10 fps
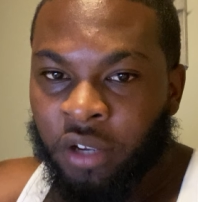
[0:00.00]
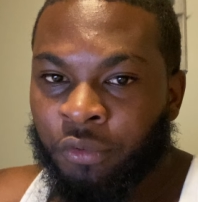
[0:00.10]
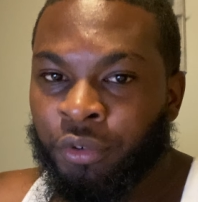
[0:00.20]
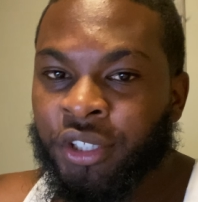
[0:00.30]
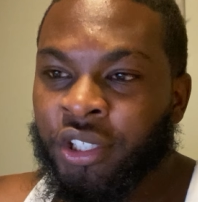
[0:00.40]

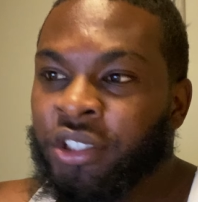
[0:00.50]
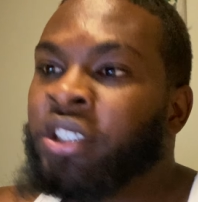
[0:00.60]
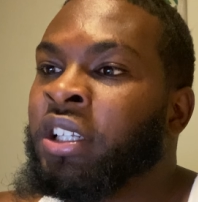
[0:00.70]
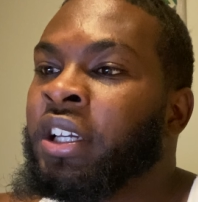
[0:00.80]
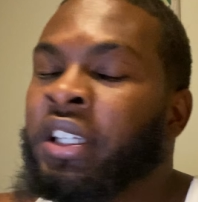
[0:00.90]
researched
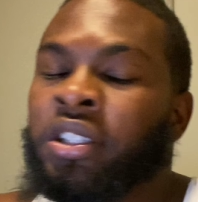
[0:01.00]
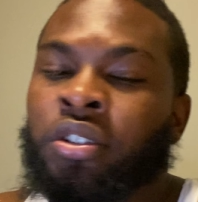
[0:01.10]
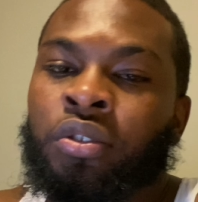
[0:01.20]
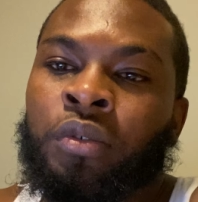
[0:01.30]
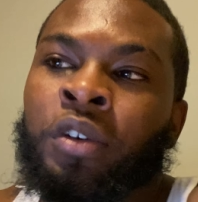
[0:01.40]
and look
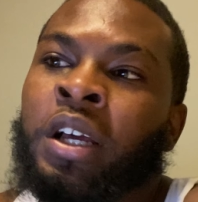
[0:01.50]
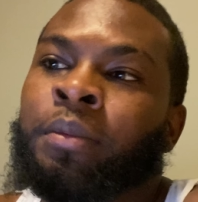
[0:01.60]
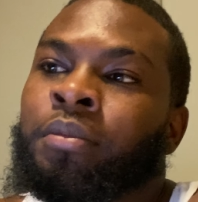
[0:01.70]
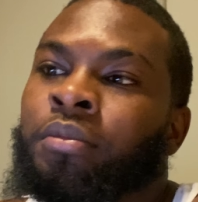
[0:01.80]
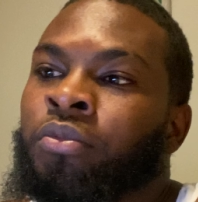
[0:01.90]
into, and
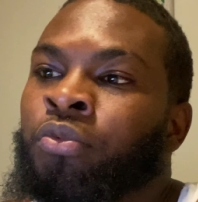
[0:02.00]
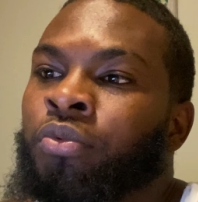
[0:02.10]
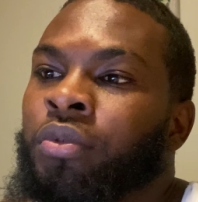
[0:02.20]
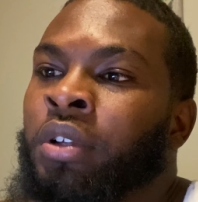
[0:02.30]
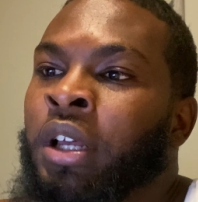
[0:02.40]
I'm,
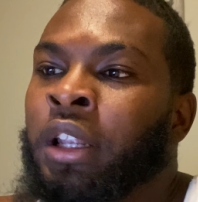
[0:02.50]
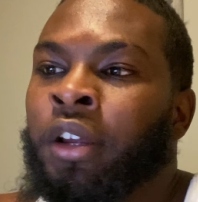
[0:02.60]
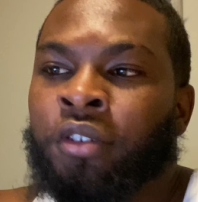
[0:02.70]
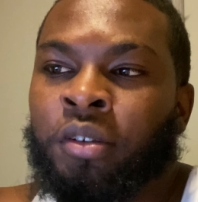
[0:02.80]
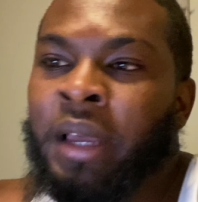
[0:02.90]
uh,
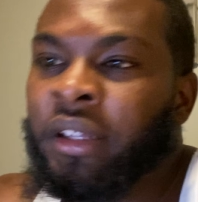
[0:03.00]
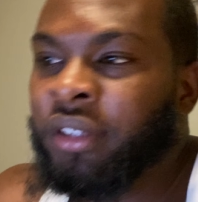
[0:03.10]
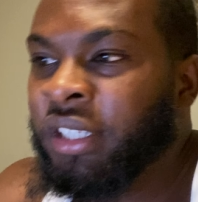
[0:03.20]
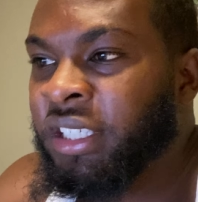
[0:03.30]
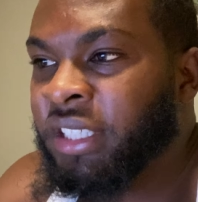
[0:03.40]
learning about
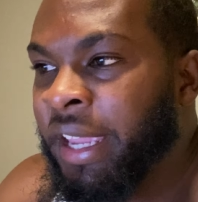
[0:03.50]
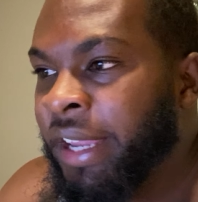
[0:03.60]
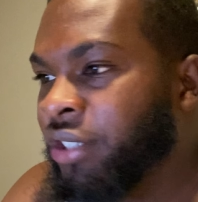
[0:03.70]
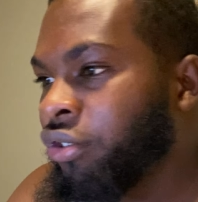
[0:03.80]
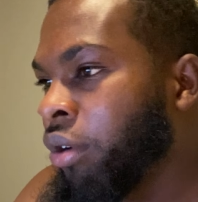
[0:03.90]
these
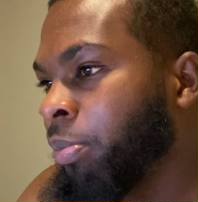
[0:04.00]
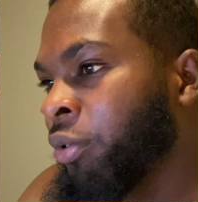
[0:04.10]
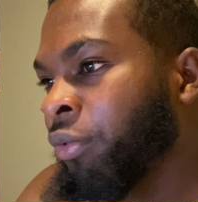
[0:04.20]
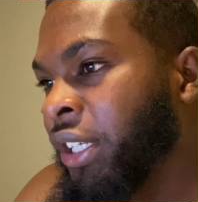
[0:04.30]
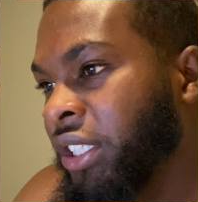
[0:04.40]
Age
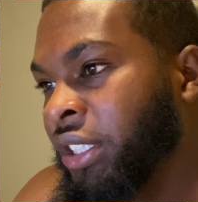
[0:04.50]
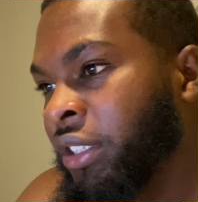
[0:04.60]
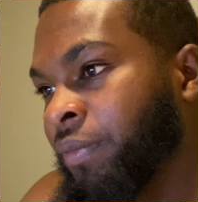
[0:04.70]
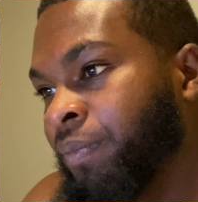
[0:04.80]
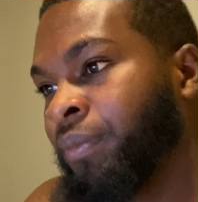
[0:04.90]

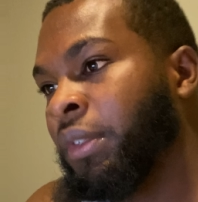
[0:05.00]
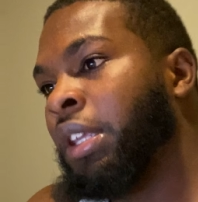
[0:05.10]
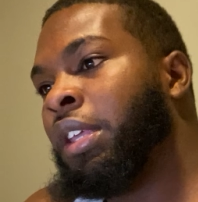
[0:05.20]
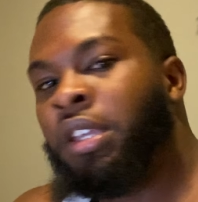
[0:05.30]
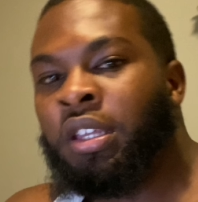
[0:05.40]
Corporation,
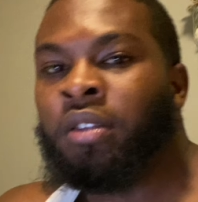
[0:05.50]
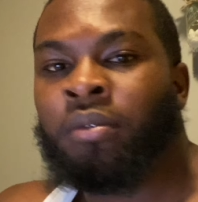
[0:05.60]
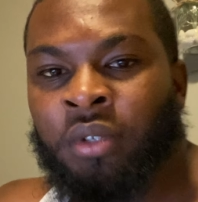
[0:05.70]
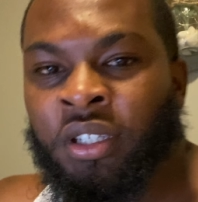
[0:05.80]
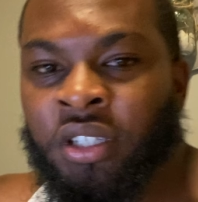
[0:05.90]
and